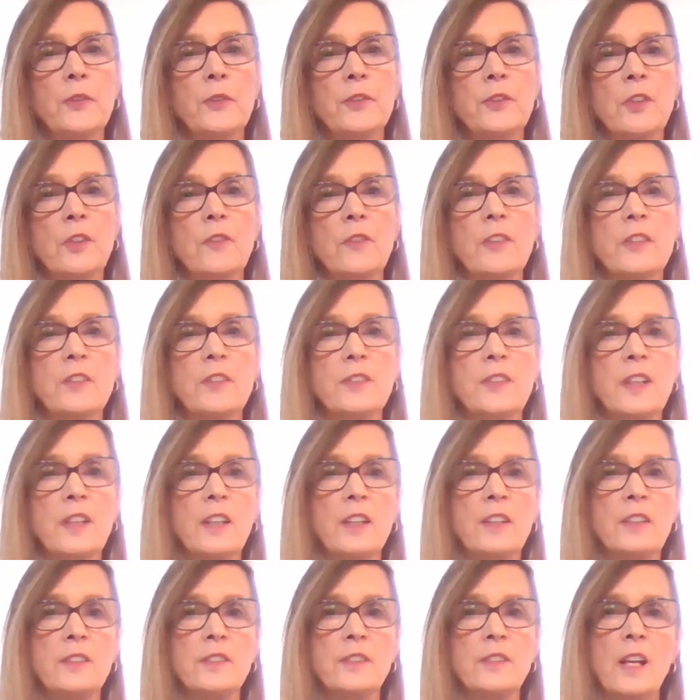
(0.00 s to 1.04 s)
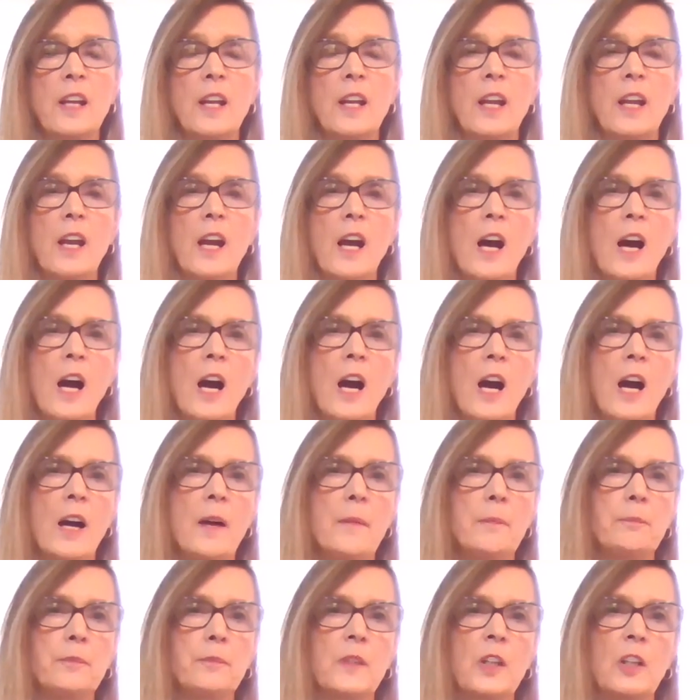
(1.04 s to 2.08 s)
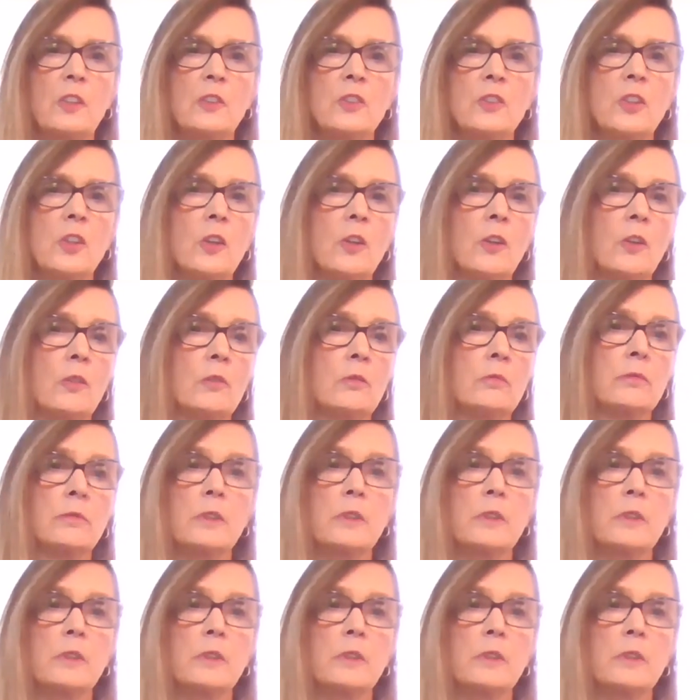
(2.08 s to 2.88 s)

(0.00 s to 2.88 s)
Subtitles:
services, to,